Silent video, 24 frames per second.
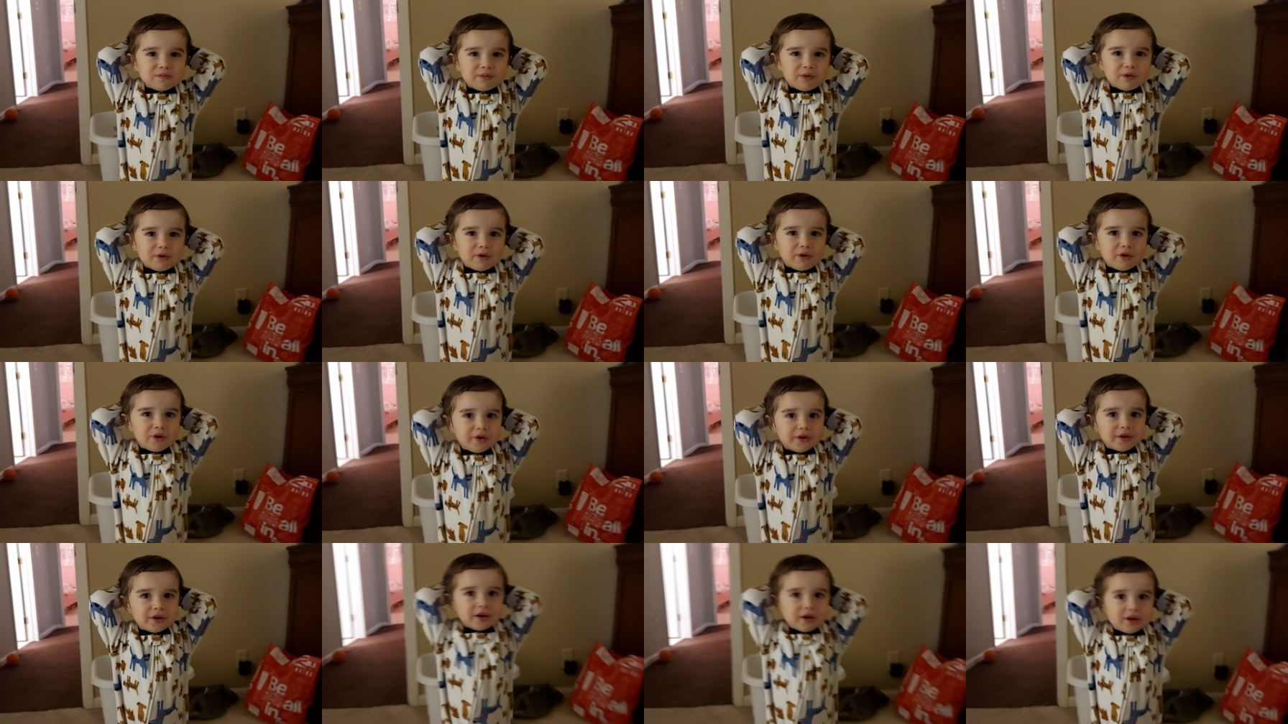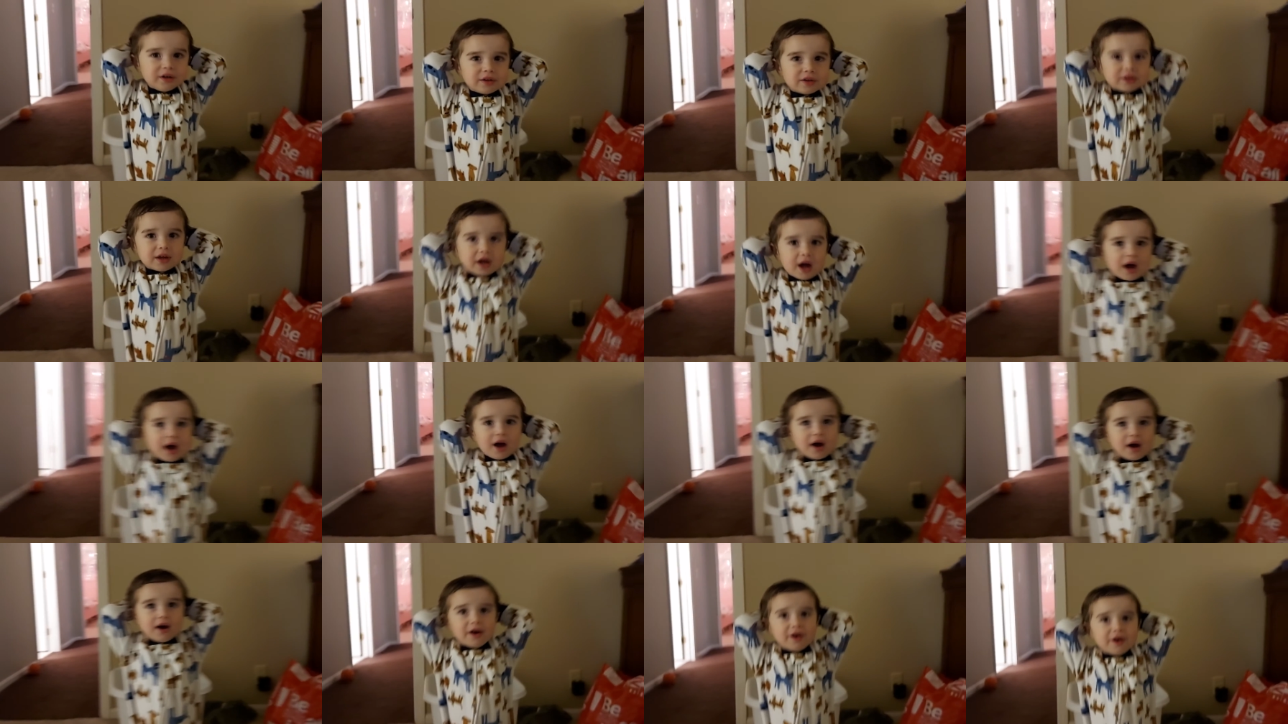more,
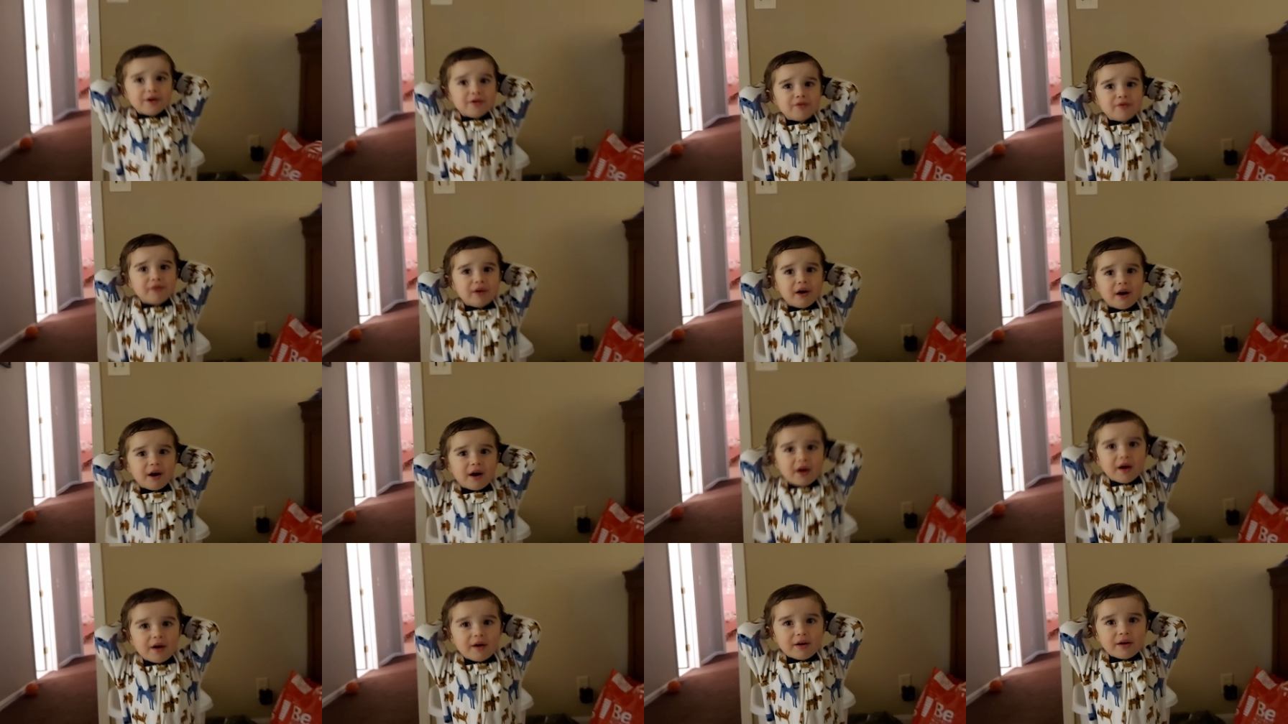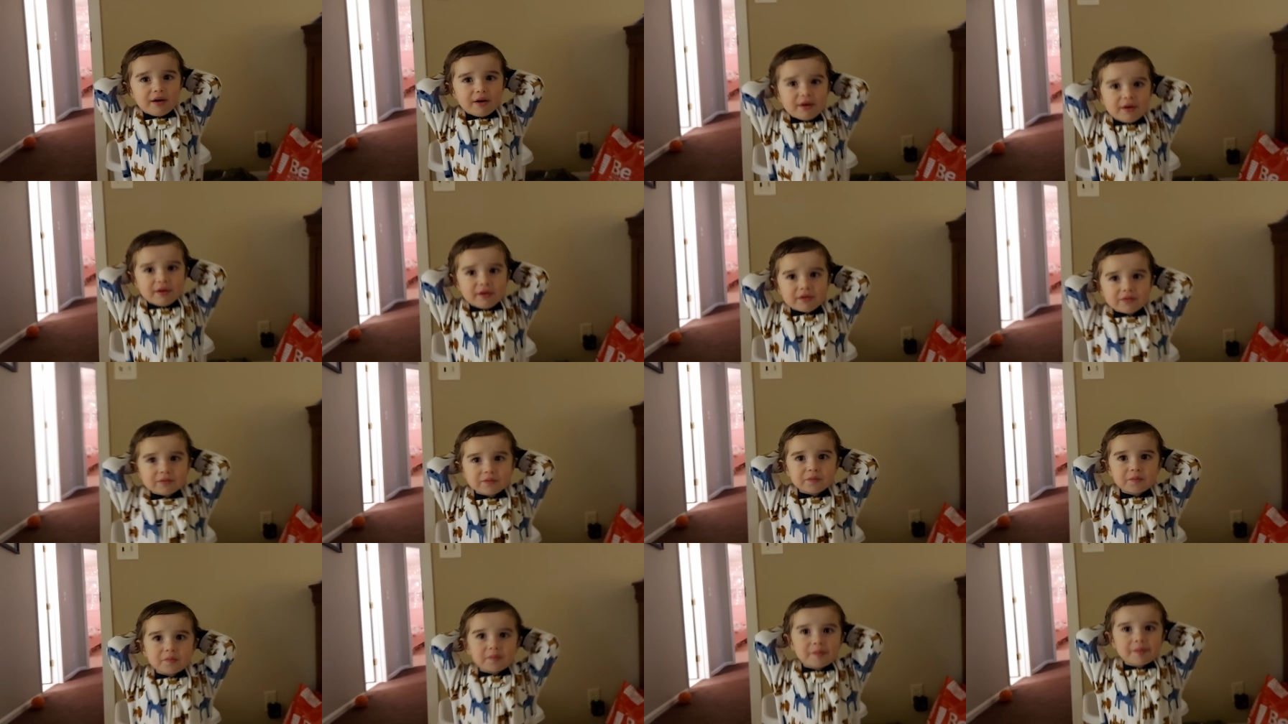what animal's
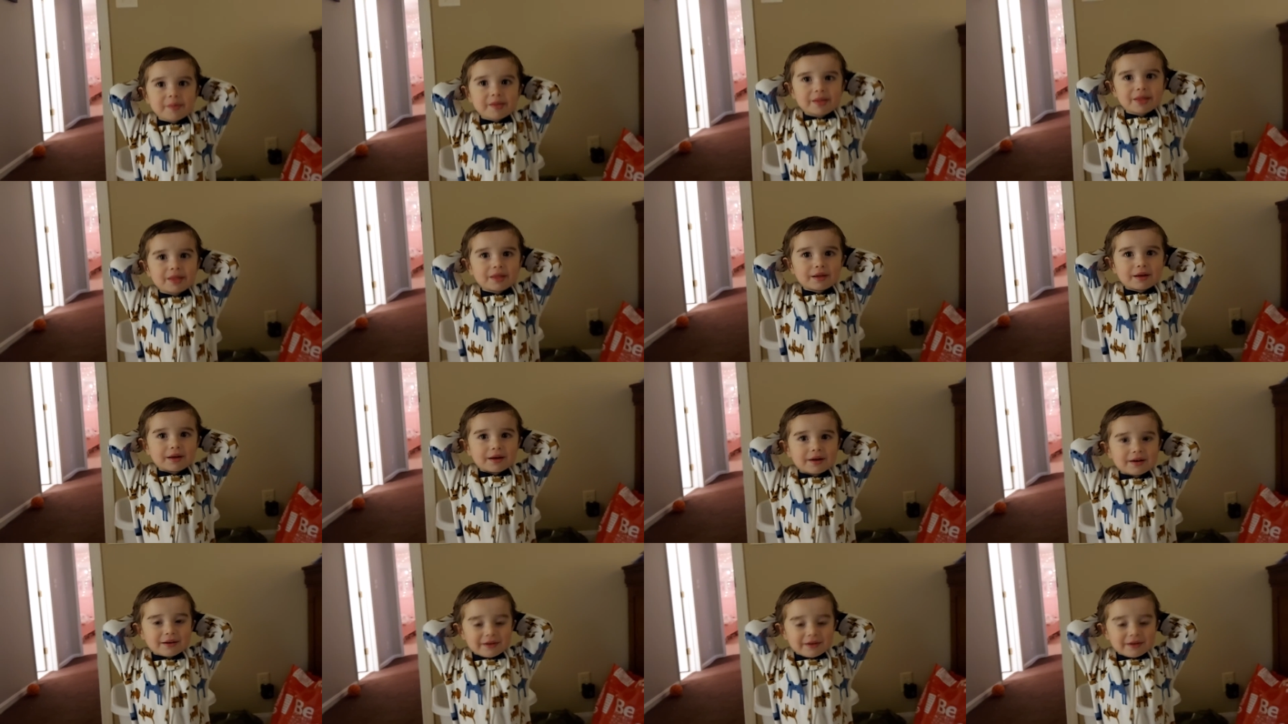on your shirt?